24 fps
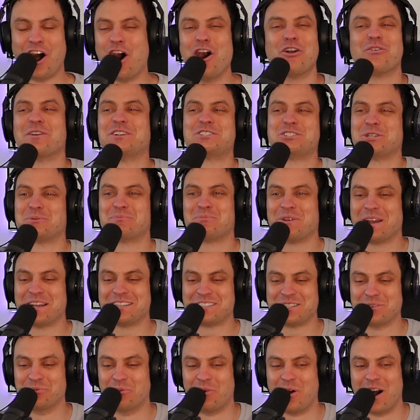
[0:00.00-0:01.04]
All Richard but,
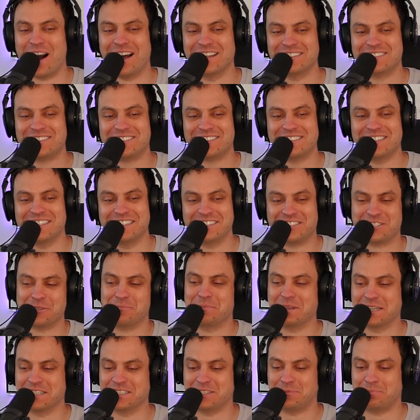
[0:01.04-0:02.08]
Branson wants yeah. is to be in